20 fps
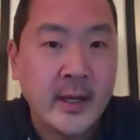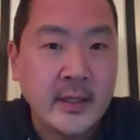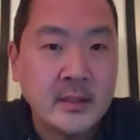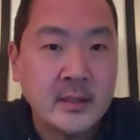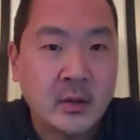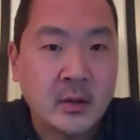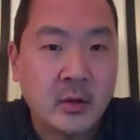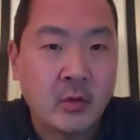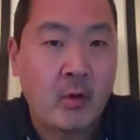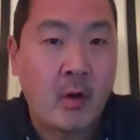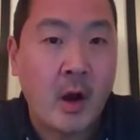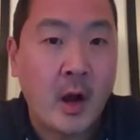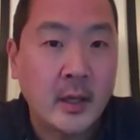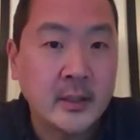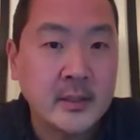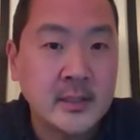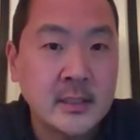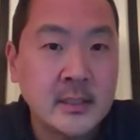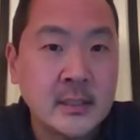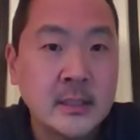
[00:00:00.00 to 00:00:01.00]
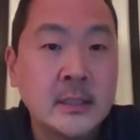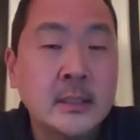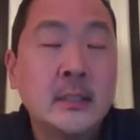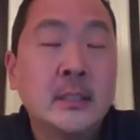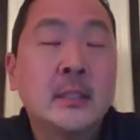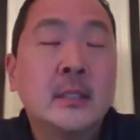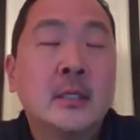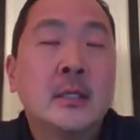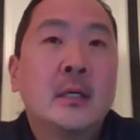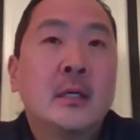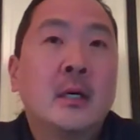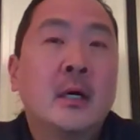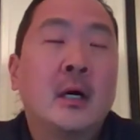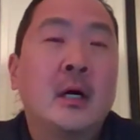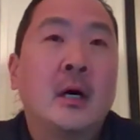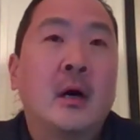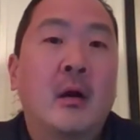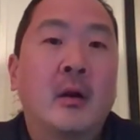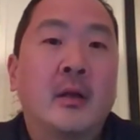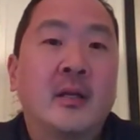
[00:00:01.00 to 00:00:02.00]
ways across
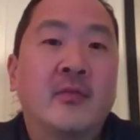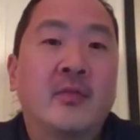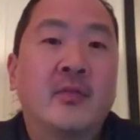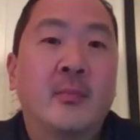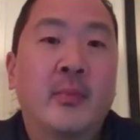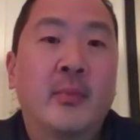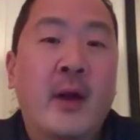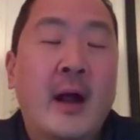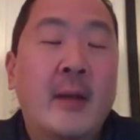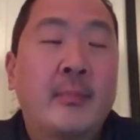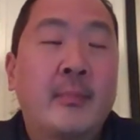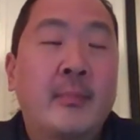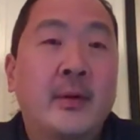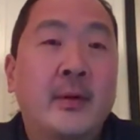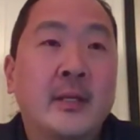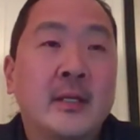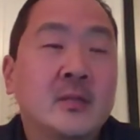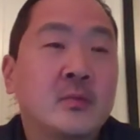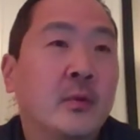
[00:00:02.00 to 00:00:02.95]
our different properties,